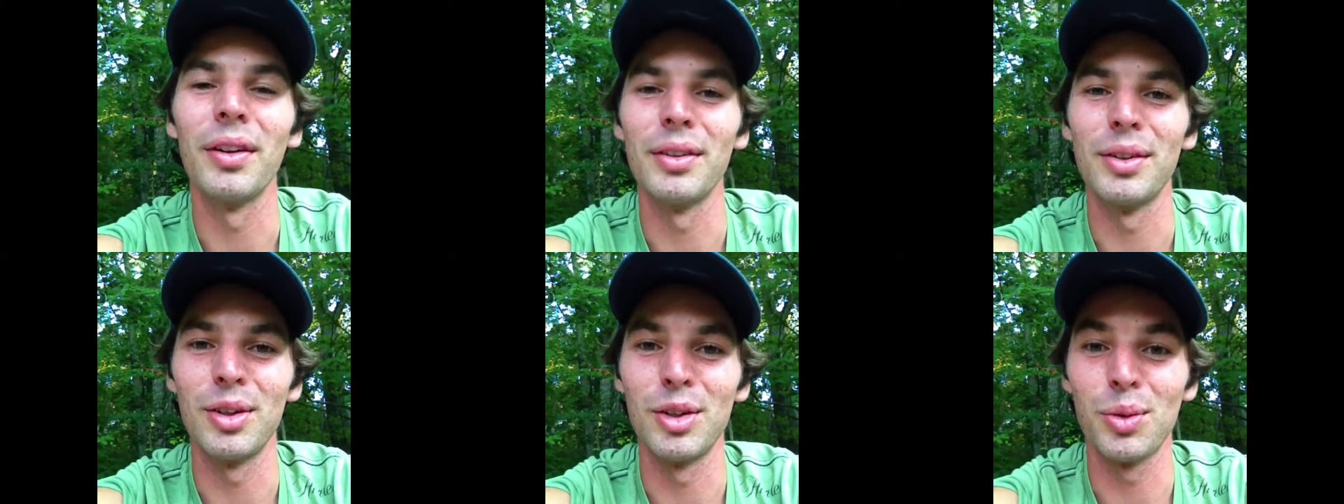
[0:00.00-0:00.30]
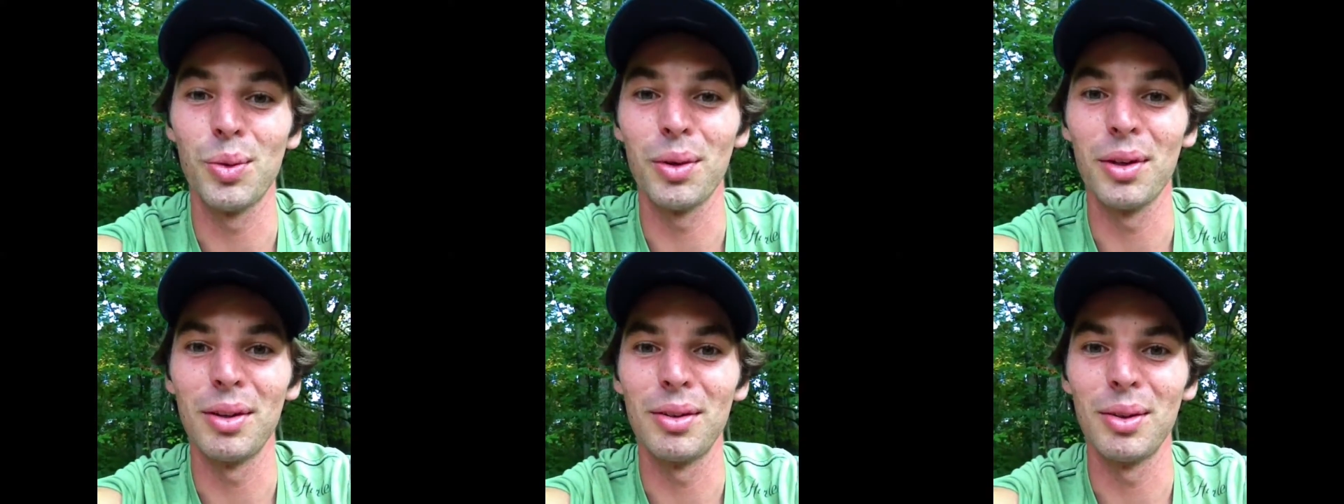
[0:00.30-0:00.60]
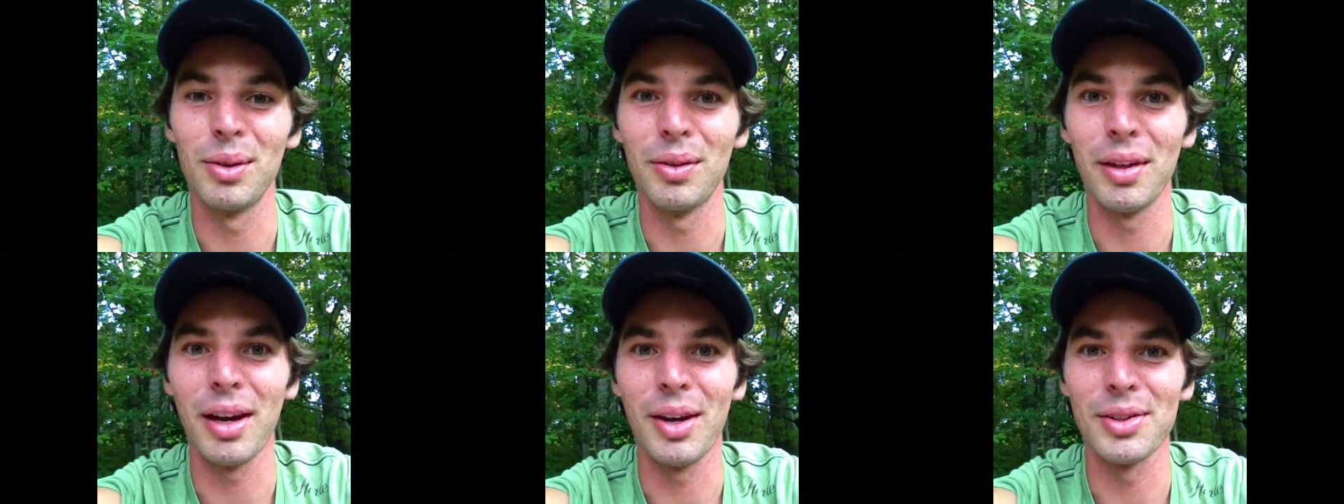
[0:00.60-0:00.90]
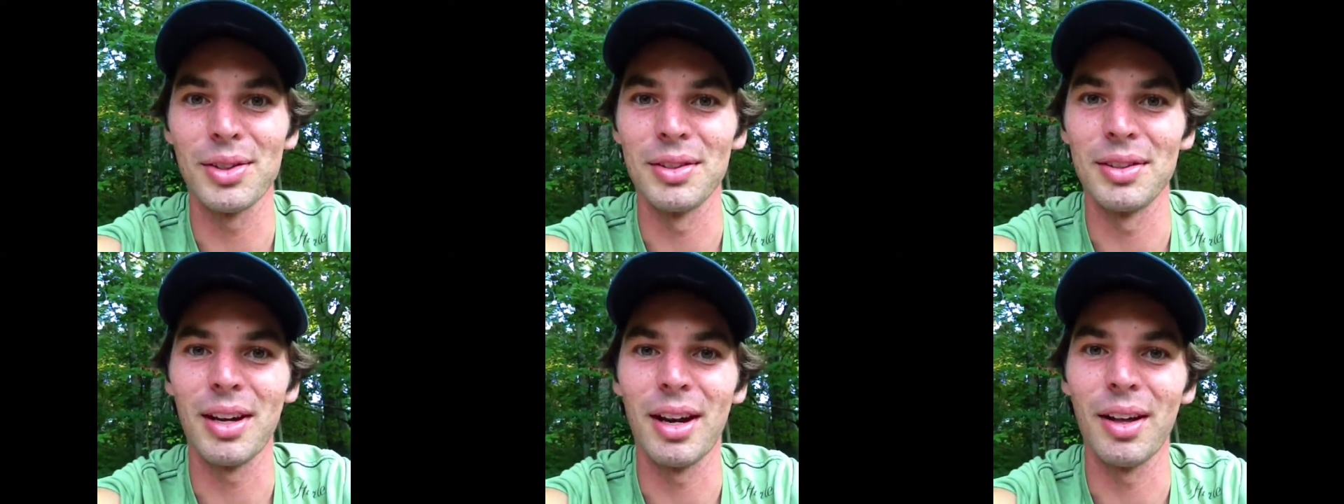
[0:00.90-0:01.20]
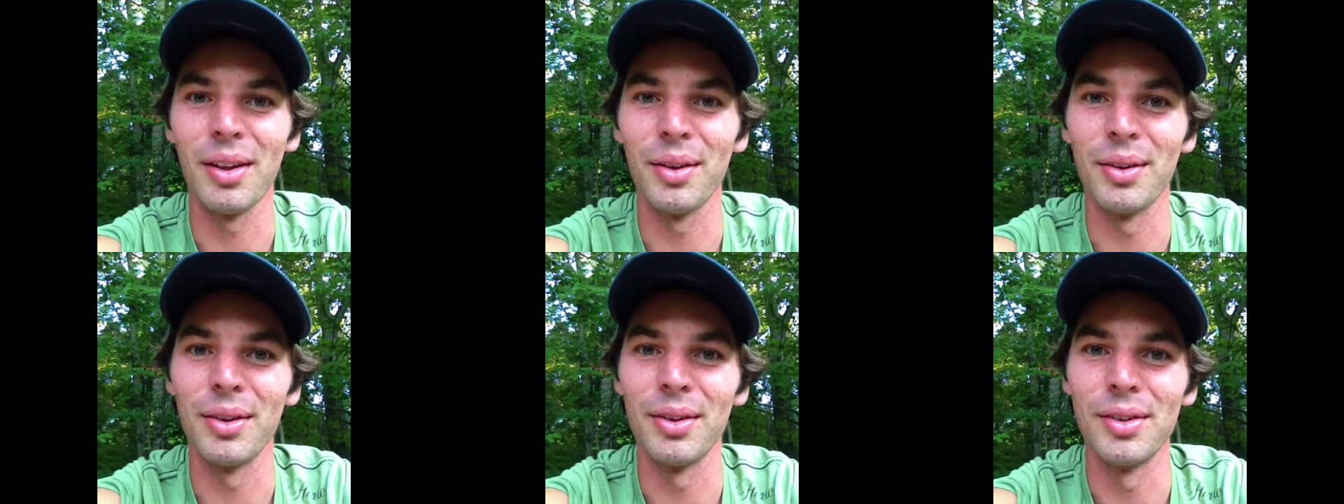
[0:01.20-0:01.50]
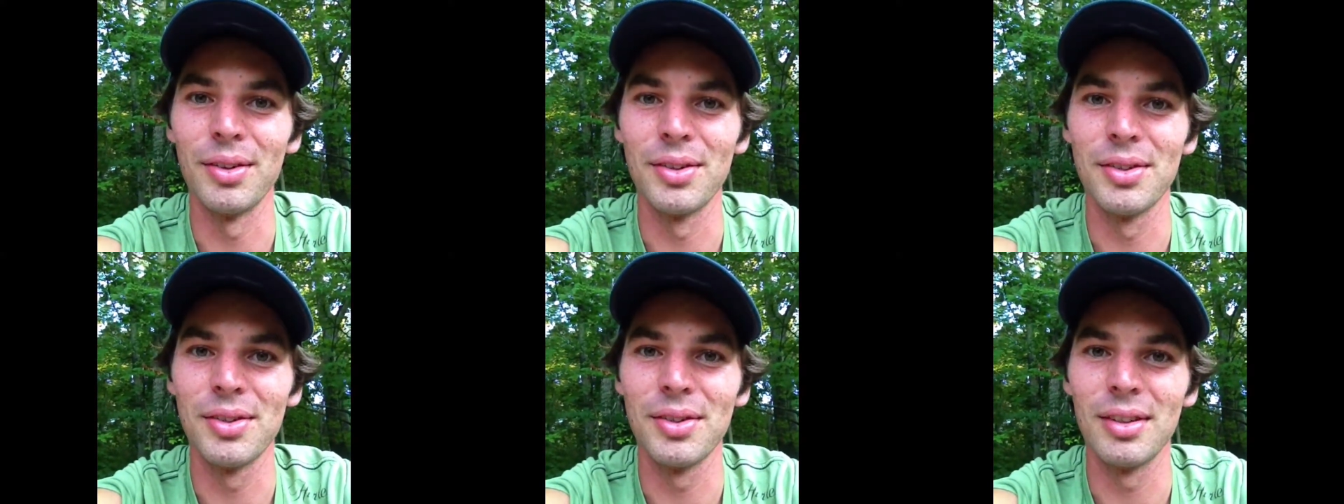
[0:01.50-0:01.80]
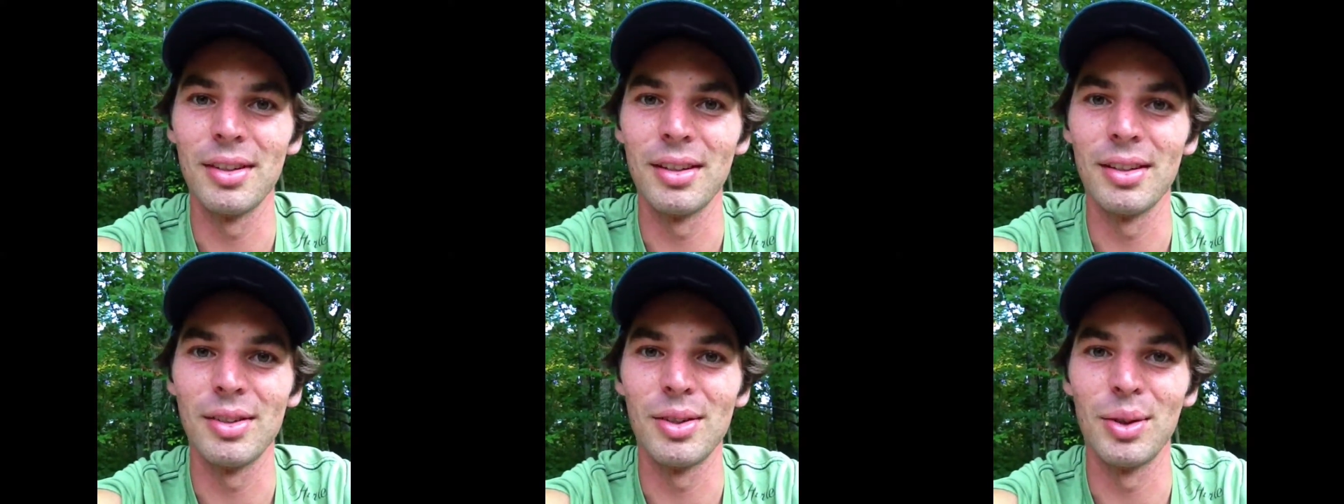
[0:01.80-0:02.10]
under
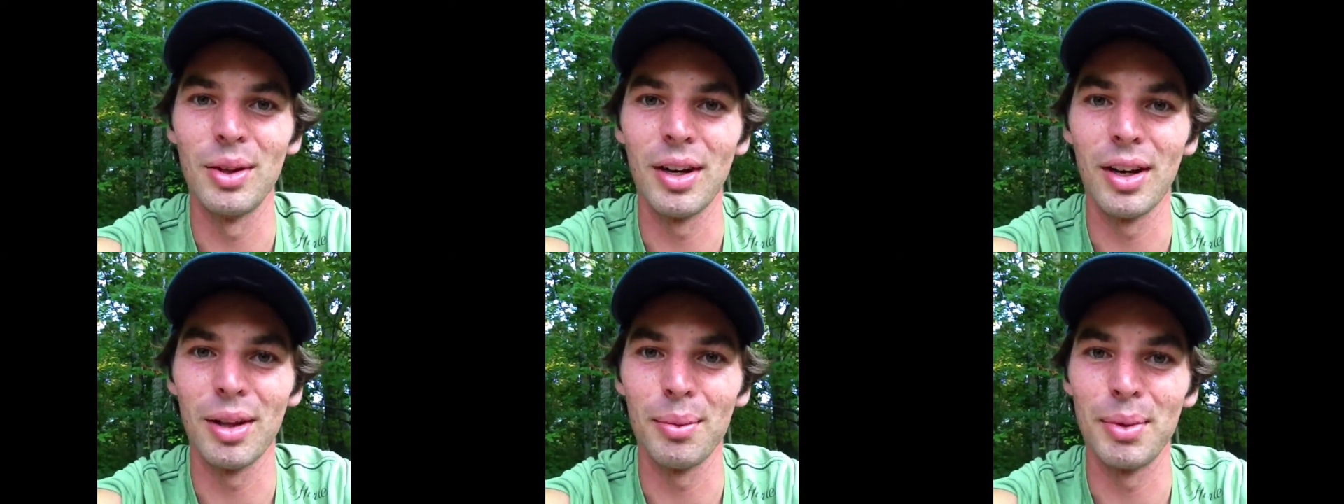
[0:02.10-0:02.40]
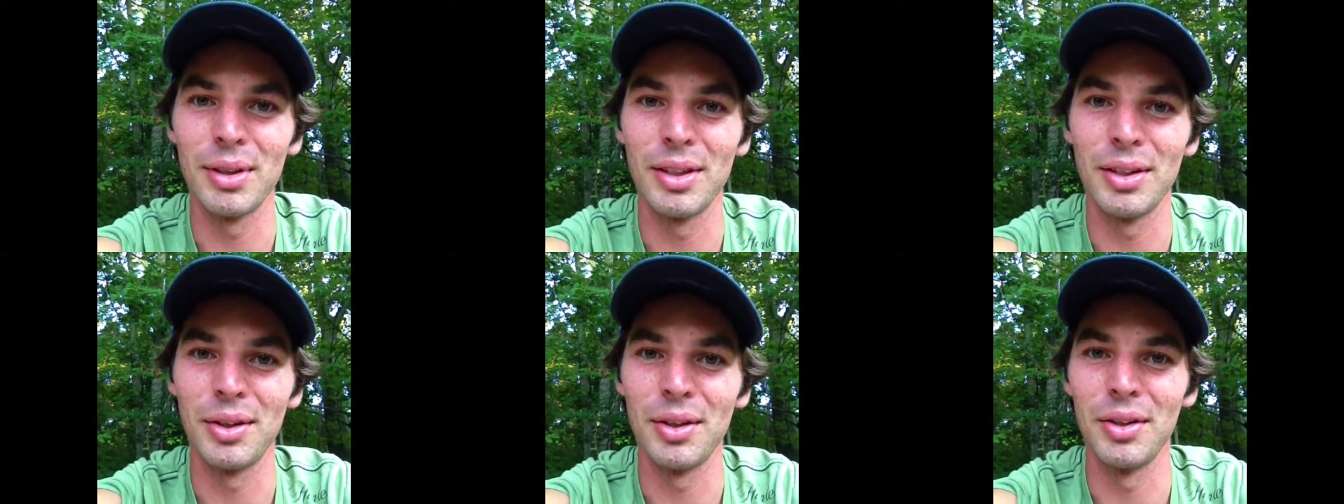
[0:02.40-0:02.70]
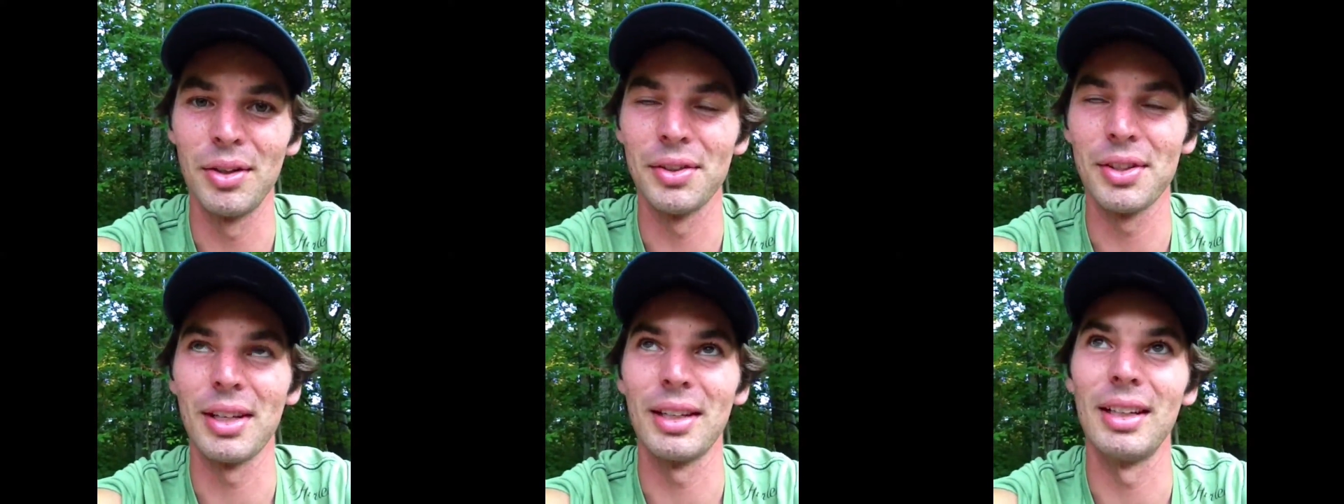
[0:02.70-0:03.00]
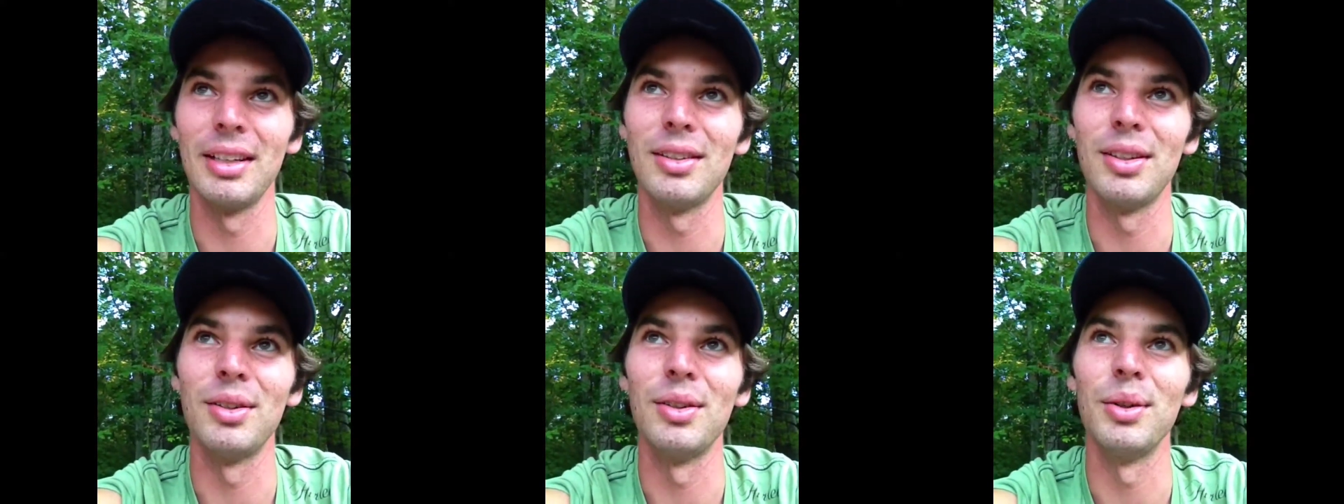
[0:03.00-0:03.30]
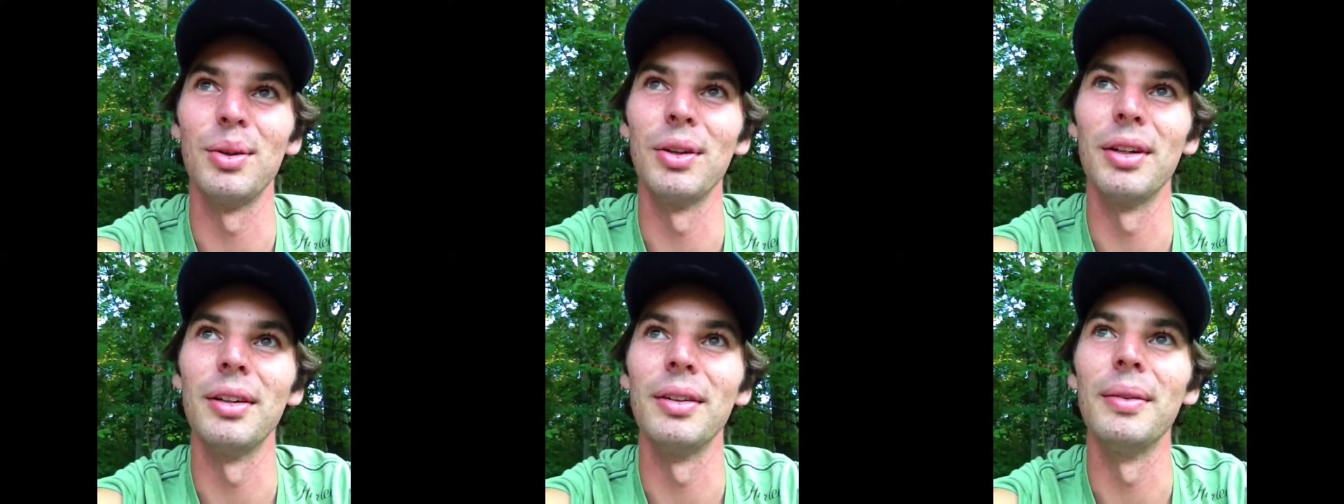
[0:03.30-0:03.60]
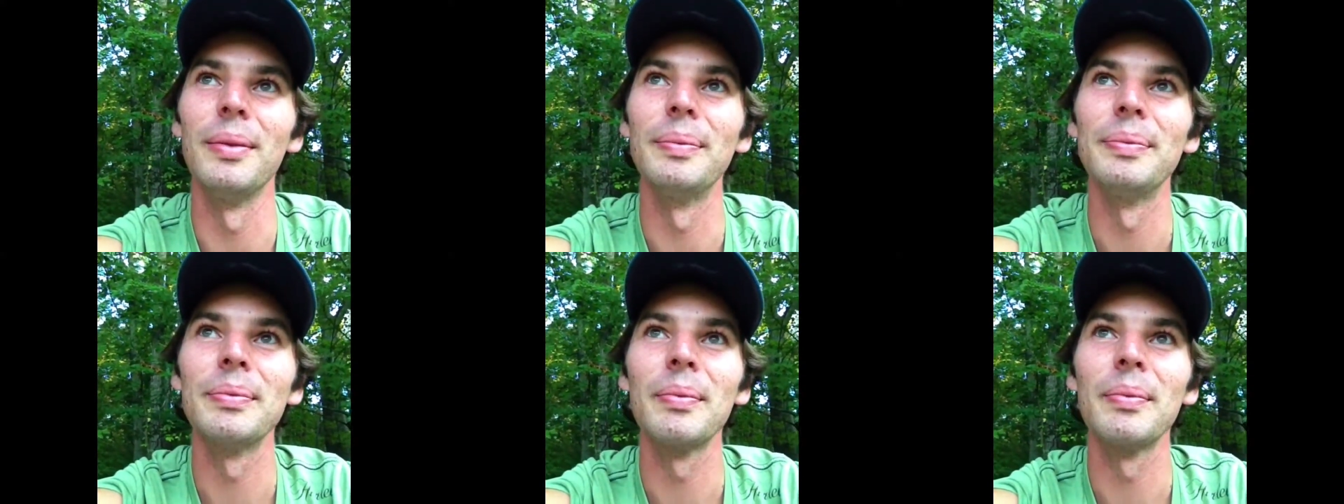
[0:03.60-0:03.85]
$22,000 to get all the materials I need to do it.